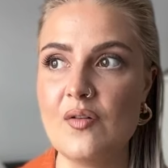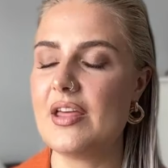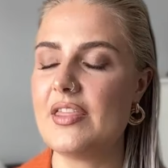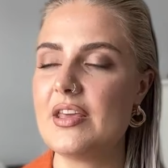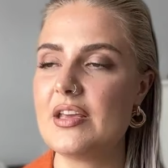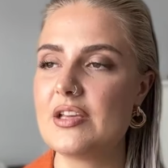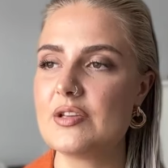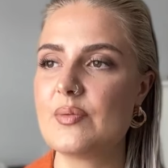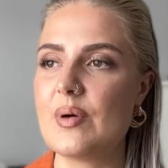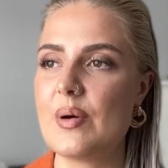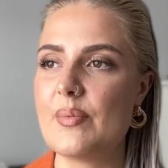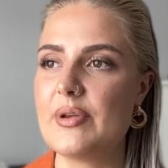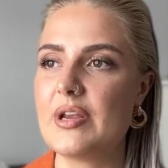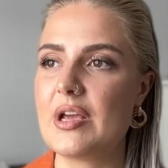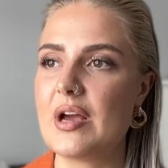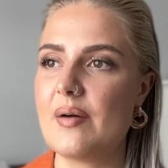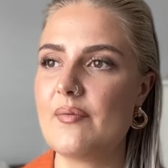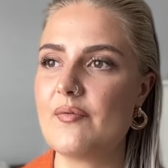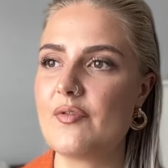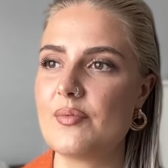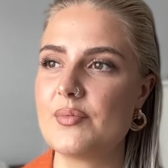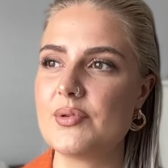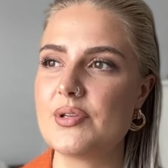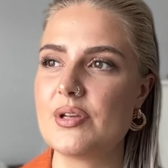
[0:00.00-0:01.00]
I think as well, when you come
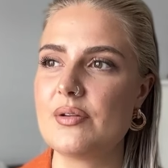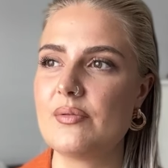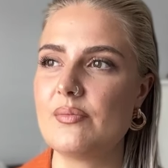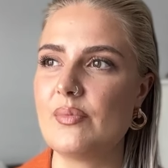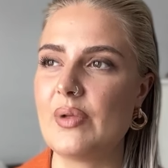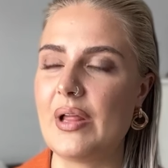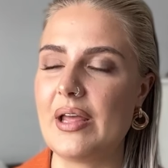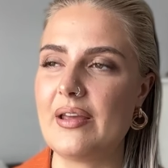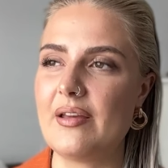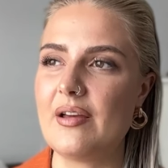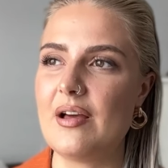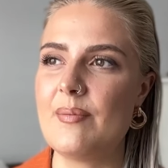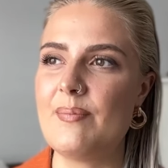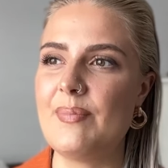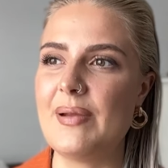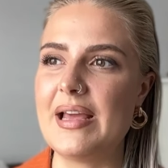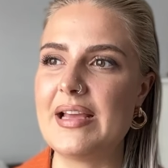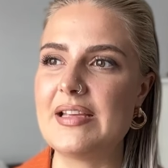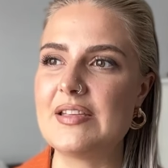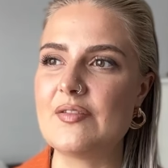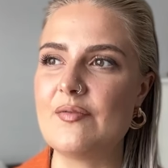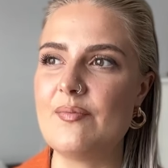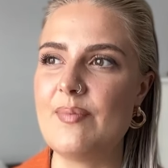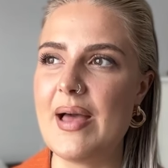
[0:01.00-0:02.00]
from like a
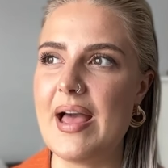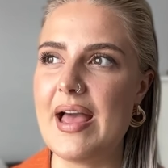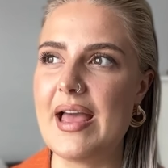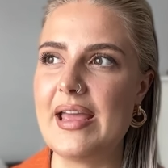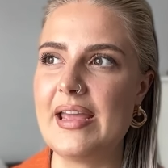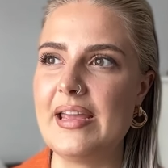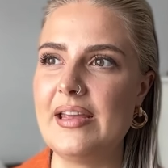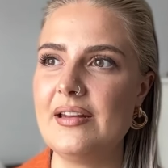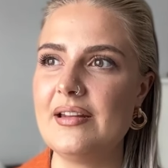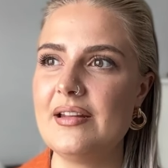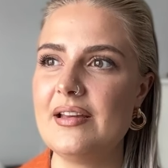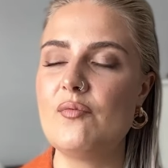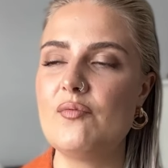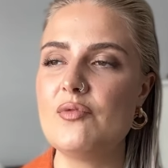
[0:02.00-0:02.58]
place of pain,